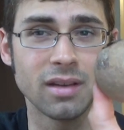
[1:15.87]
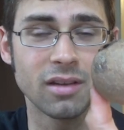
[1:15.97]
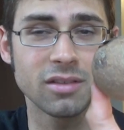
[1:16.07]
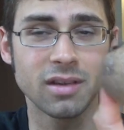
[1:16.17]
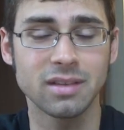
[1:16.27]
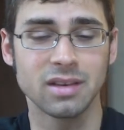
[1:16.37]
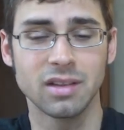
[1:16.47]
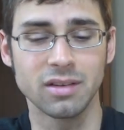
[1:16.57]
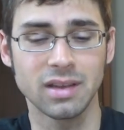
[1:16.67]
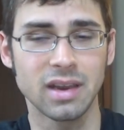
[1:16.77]
also has
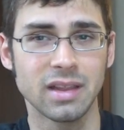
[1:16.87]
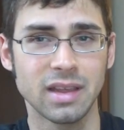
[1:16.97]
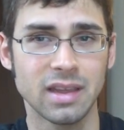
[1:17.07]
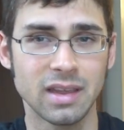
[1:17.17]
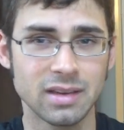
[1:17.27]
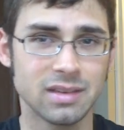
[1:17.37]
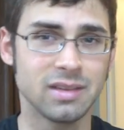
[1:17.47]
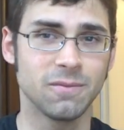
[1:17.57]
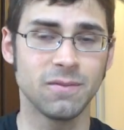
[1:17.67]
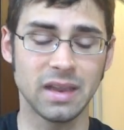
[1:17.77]
another kind of like
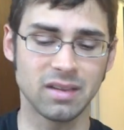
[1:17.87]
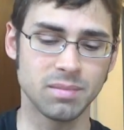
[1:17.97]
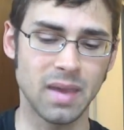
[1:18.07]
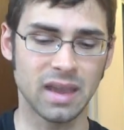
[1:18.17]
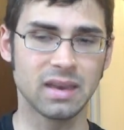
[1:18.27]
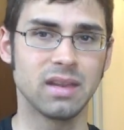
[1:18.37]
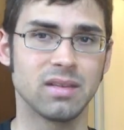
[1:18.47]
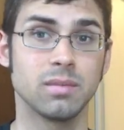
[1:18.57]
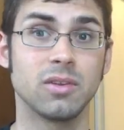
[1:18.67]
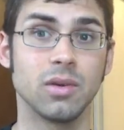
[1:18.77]
defense
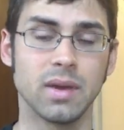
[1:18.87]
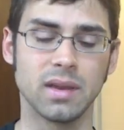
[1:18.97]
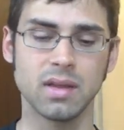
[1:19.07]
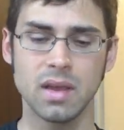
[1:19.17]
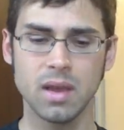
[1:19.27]
mechanism to it.